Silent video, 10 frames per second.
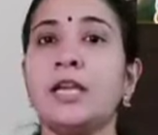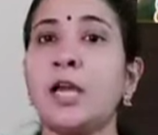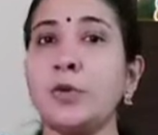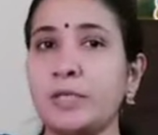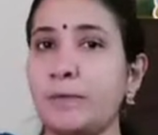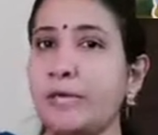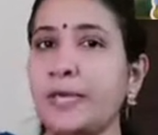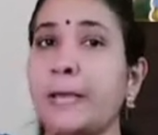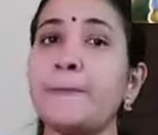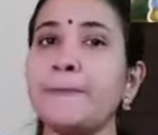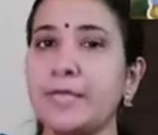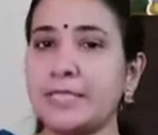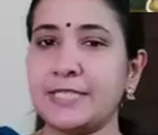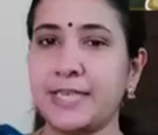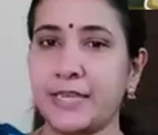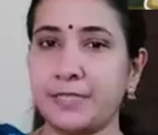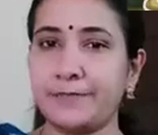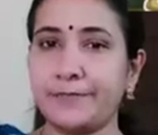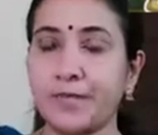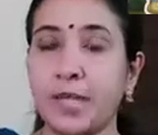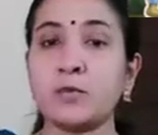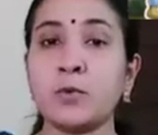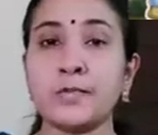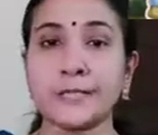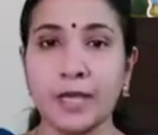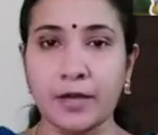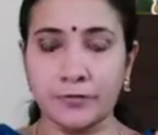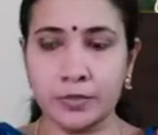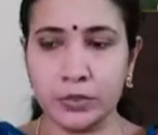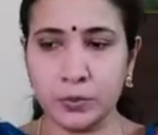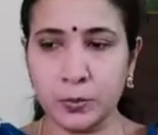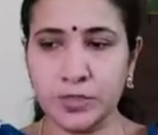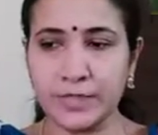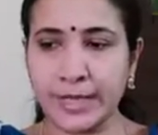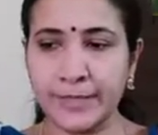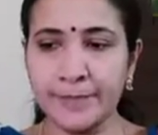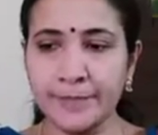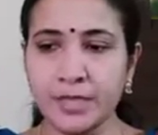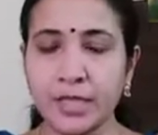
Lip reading: Now it became midday. It was afternoon time,